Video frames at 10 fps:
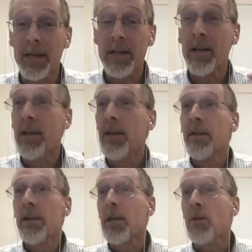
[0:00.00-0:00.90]
And
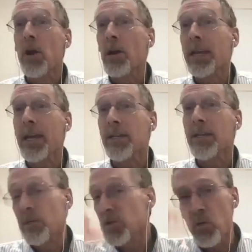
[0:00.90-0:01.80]
in our
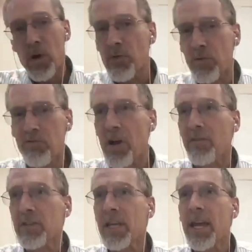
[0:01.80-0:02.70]
case, it was a 1 through
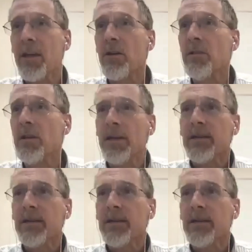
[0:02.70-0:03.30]
5 scale.